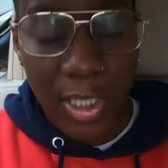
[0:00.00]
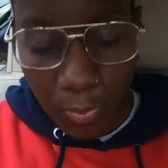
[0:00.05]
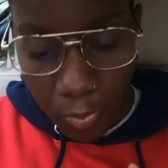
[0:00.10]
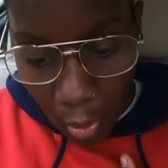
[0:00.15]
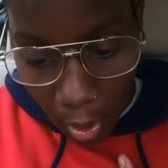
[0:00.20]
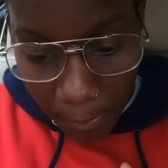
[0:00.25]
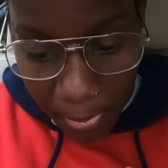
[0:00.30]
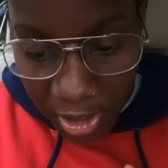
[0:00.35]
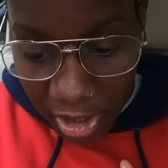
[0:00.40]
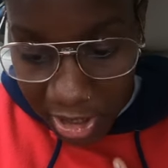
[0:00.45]
It's
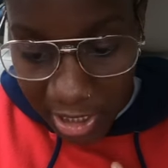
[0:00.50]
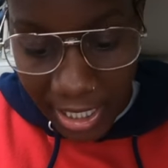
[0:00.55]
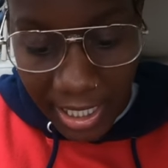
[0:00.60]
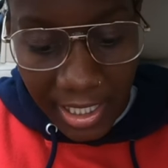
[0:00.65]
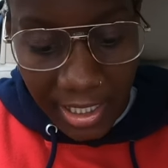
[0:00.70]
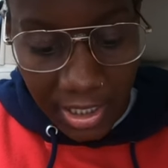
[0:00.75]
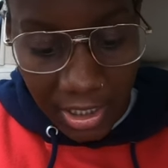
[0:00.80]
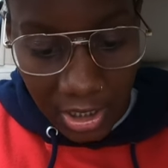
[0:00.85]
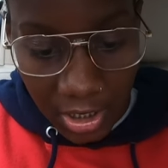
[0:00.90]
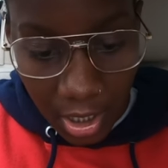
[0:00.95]
proper
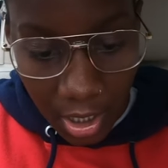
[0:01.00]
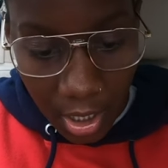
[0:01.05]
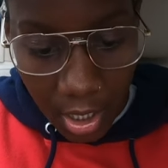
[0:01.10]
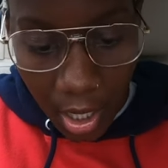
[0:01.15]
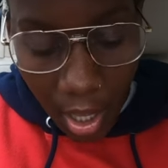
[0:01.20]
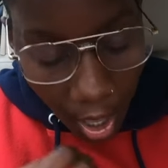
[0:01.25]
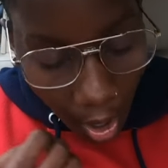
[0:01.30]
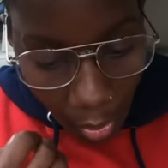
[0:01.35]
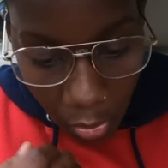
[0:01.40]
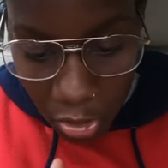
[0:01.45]
changed.
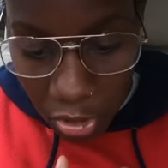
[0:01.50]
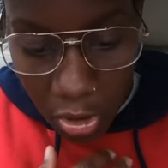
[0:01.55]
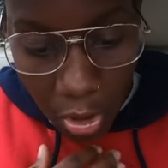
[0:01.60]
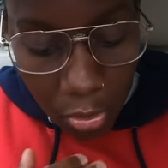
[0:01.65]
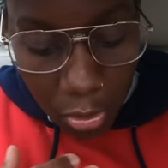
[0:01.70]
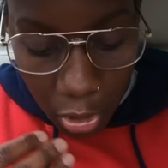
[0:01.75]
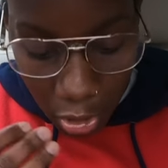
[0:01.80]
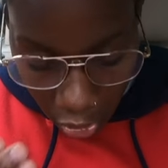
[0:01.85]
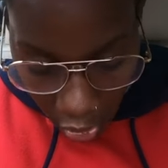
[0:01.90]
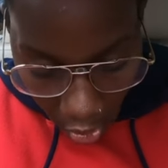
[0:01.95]
I was
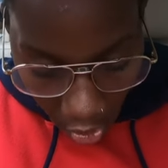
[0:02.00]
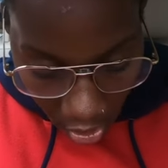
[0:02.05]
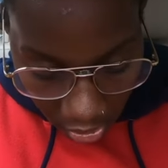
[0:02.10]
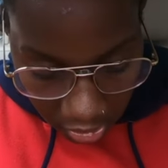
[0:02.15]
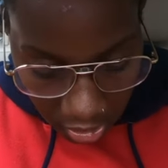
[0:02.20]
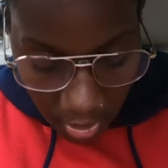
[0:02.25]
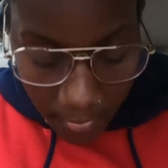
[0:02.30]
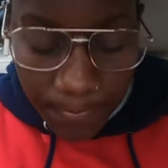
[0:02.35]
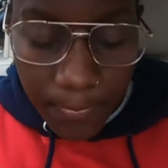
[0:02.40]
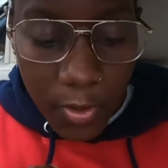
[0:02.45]
so
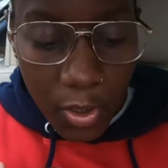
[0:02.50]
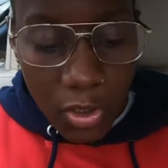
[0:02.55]
shocked.